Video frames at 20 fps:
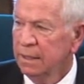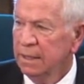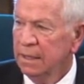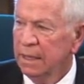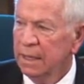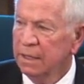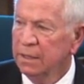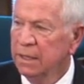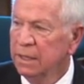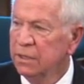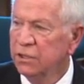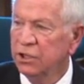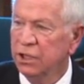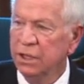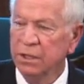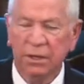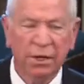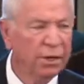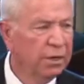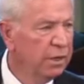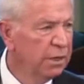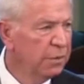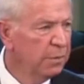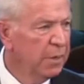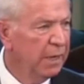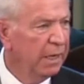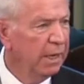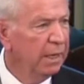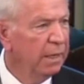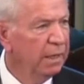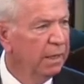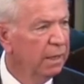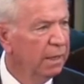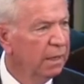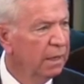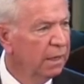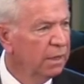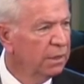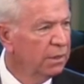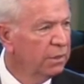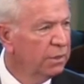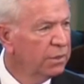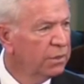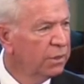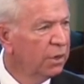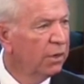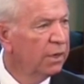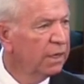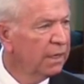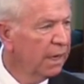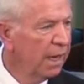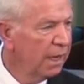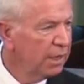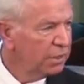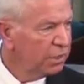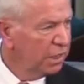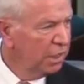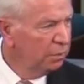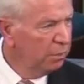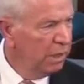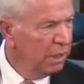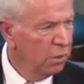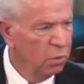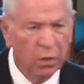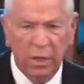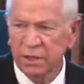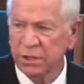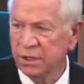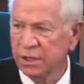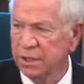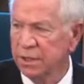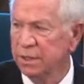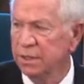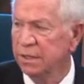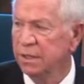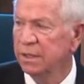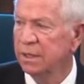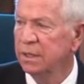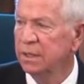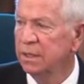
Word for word: And then she turned to me and started asking me questions.